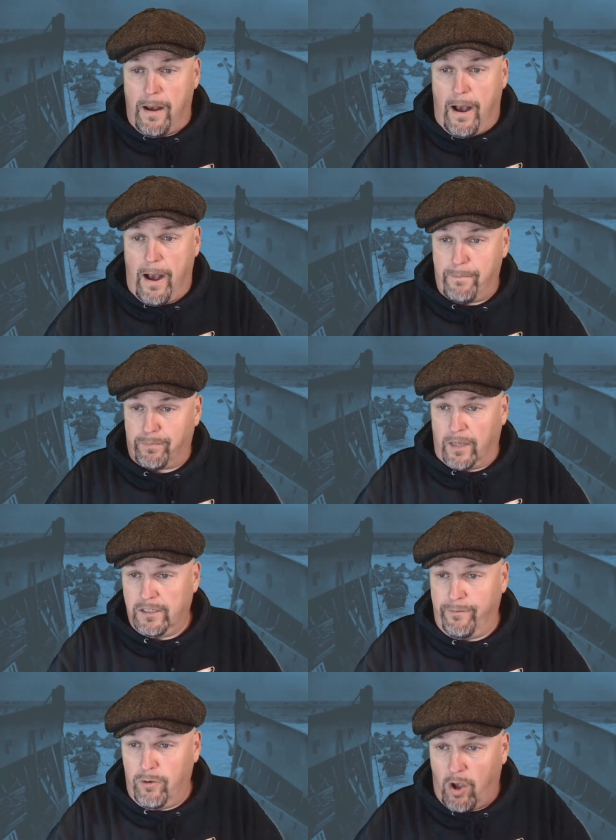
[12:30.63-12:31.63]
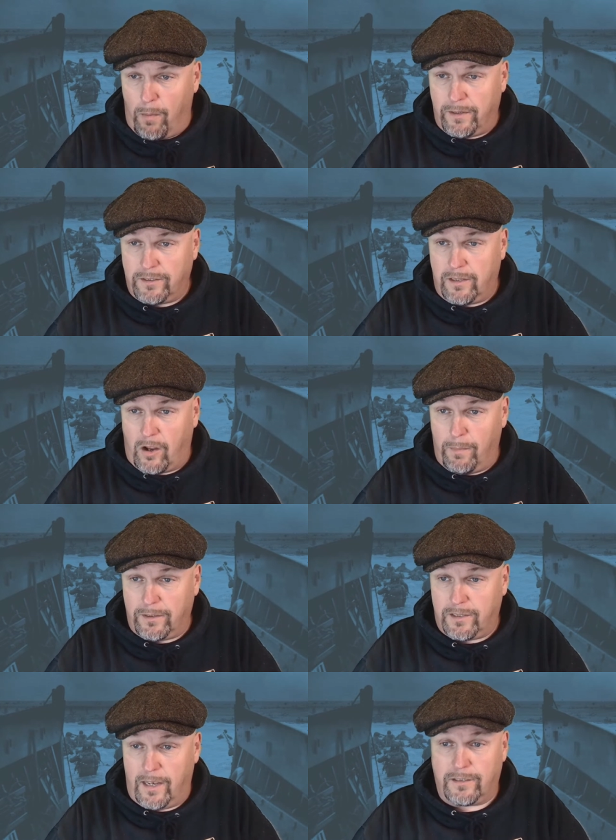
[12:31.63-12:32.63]
Um, there's a few comments
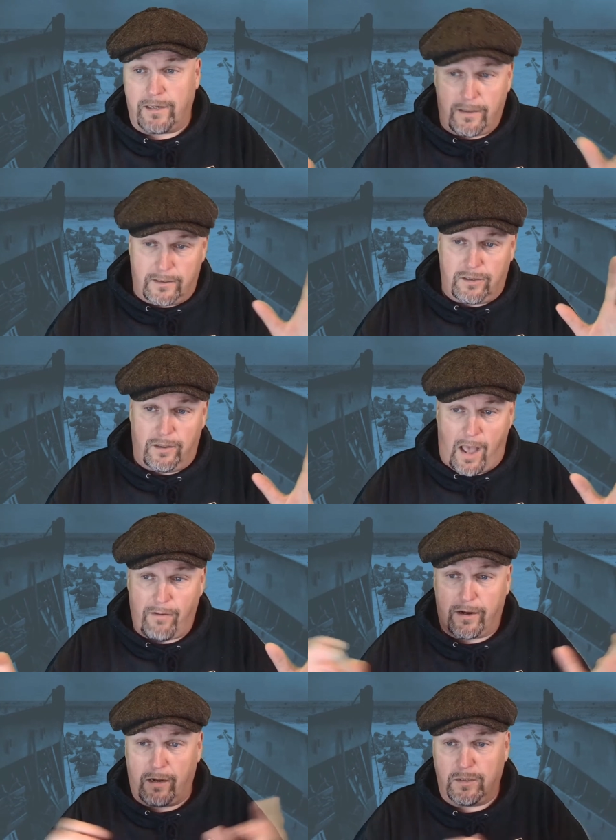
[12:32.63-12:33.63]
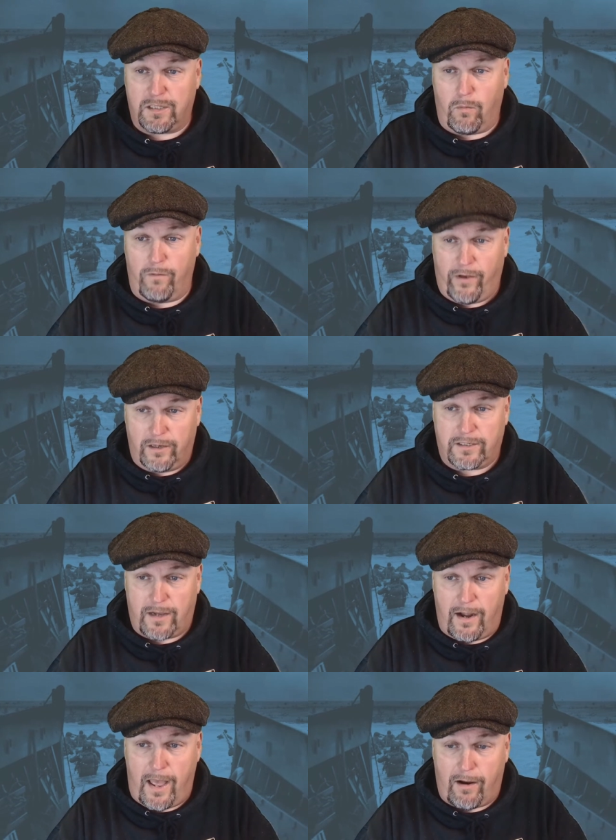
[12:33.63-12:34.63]
comments there saying the Hurricane was the more
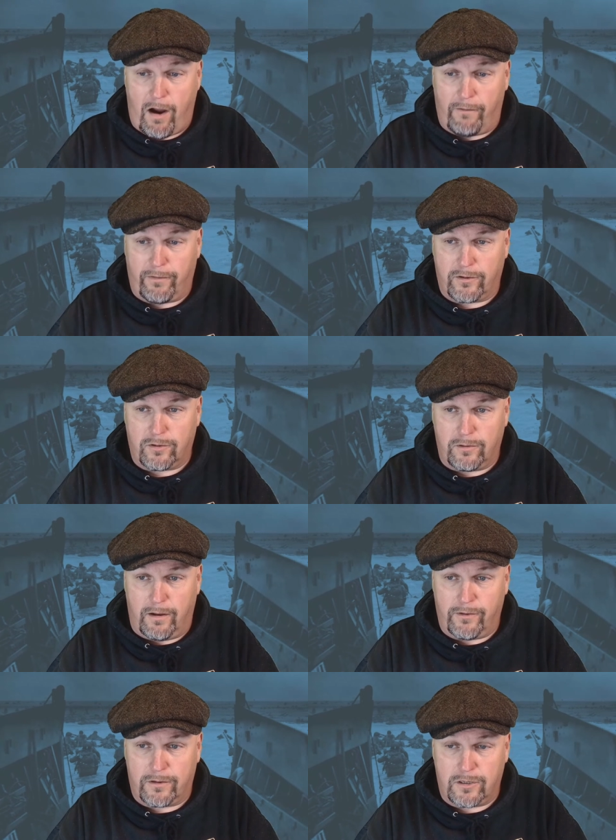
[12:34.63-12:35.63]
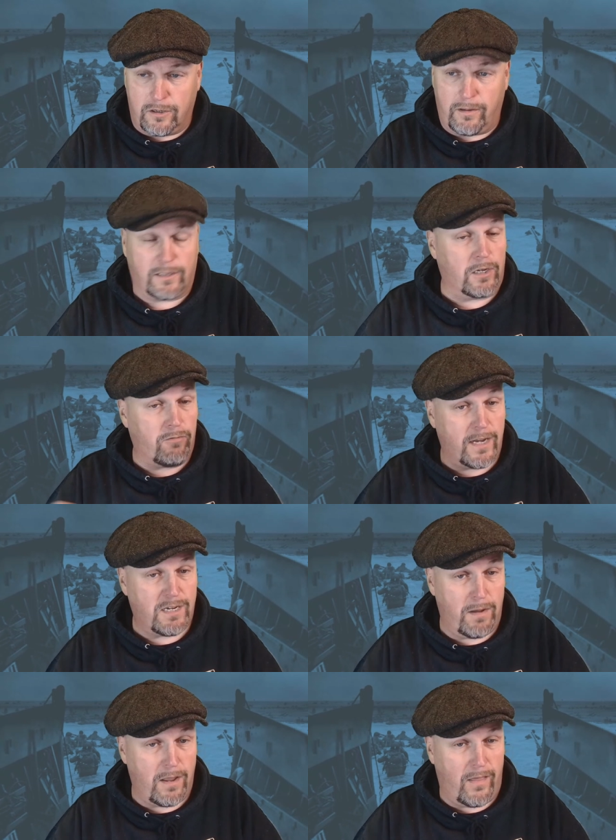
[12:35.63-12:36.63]
versatile aircraft of the, tour, of the two. That's the Great
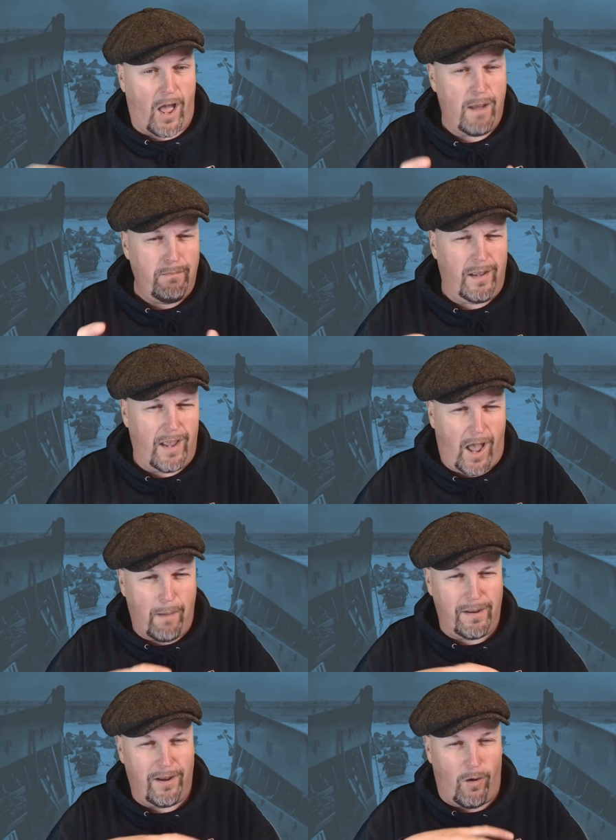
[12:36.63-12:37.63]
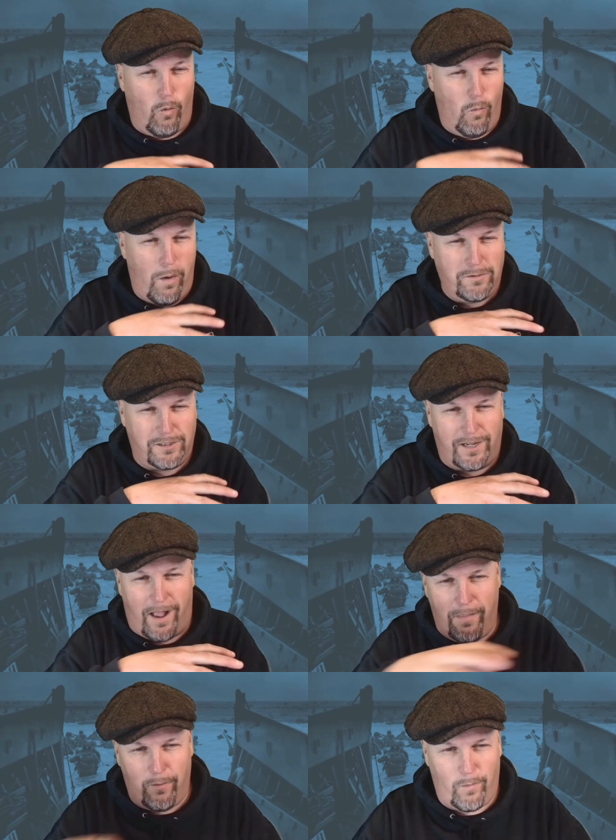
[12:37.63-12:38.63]
Dominion. I'm I mean almost the
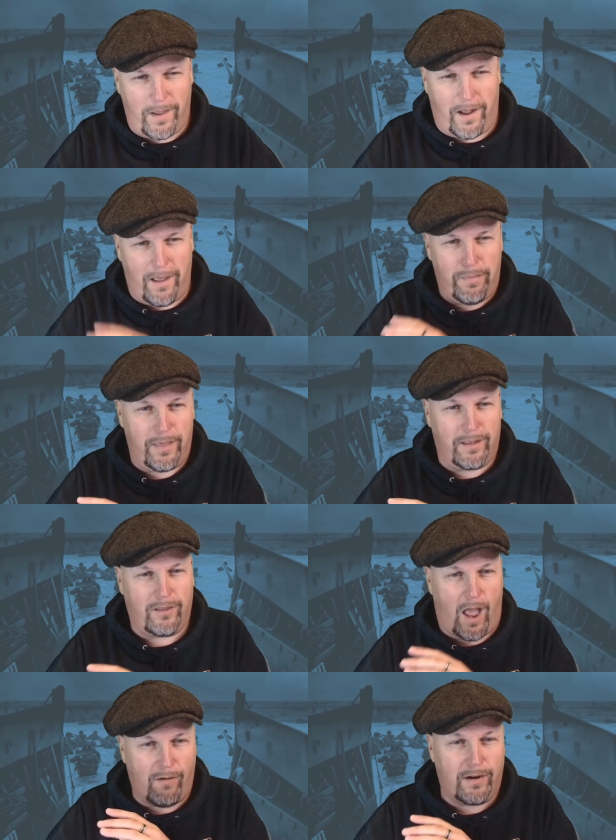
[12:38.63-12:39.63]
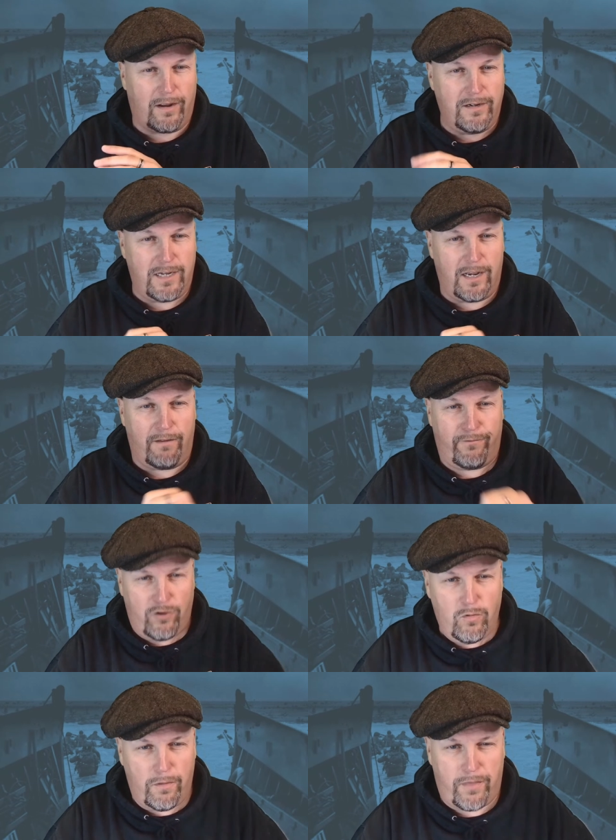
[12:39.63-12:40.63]
other way. I think the Hurricane did a
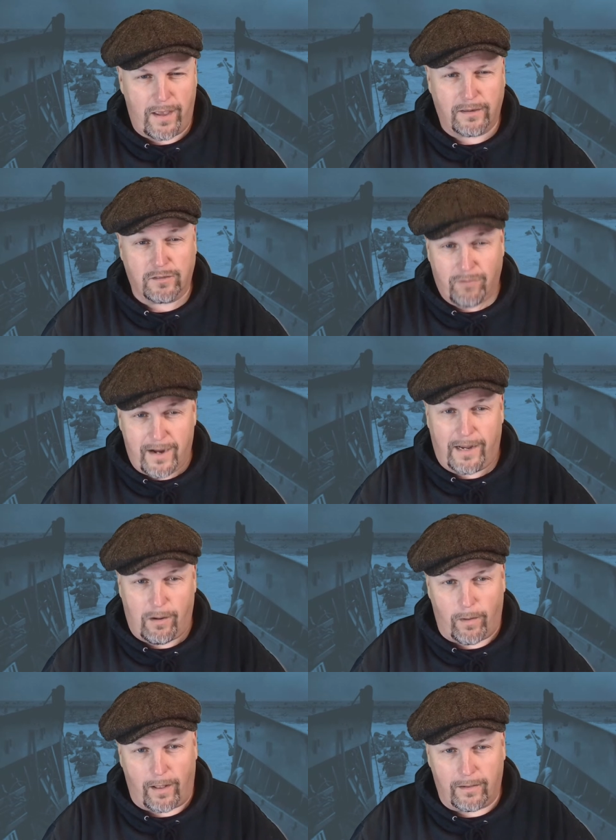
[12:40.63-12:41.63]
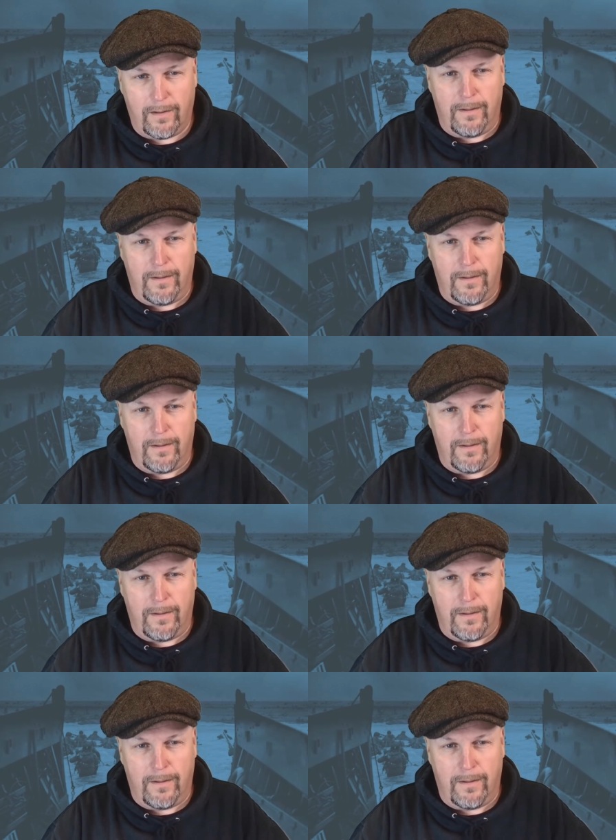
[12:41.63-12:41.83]
few things really well,